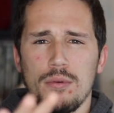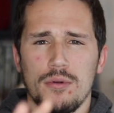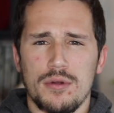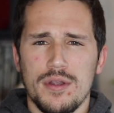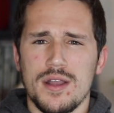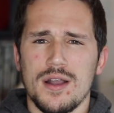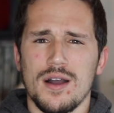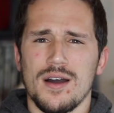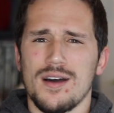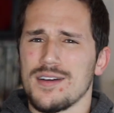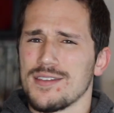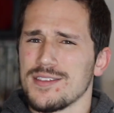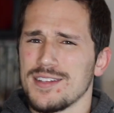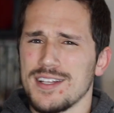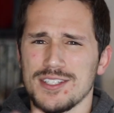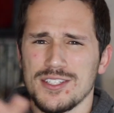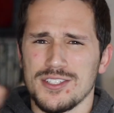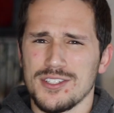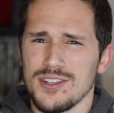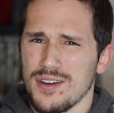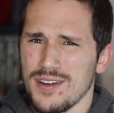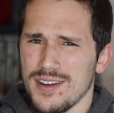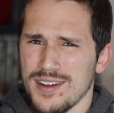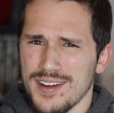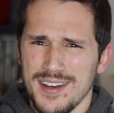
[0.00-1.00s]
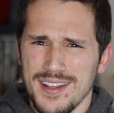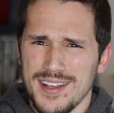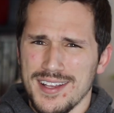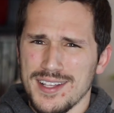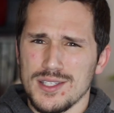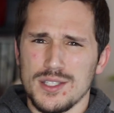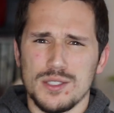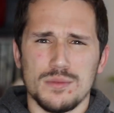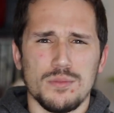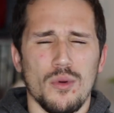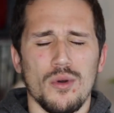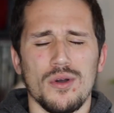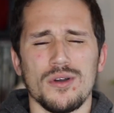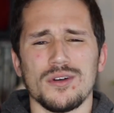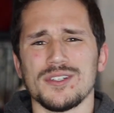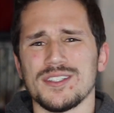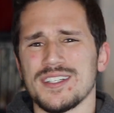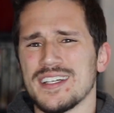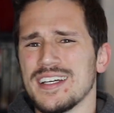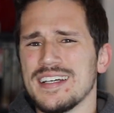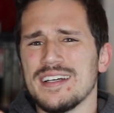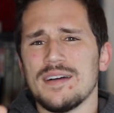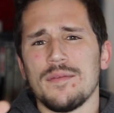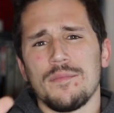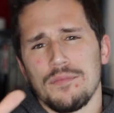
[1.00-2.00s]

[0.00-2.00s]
precon that's starting to get spoiled.